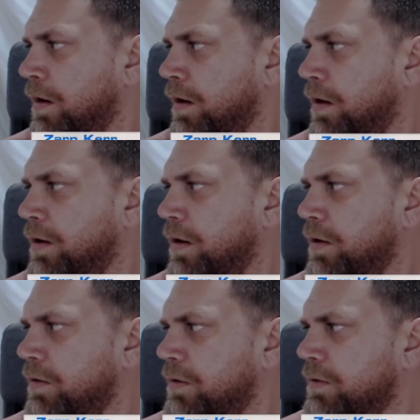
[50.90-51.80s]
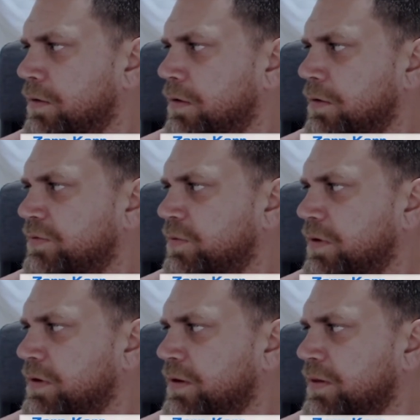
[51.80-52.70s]
Oh no, it's
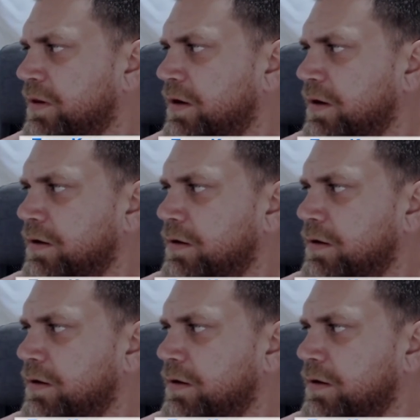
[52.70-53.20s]
working there.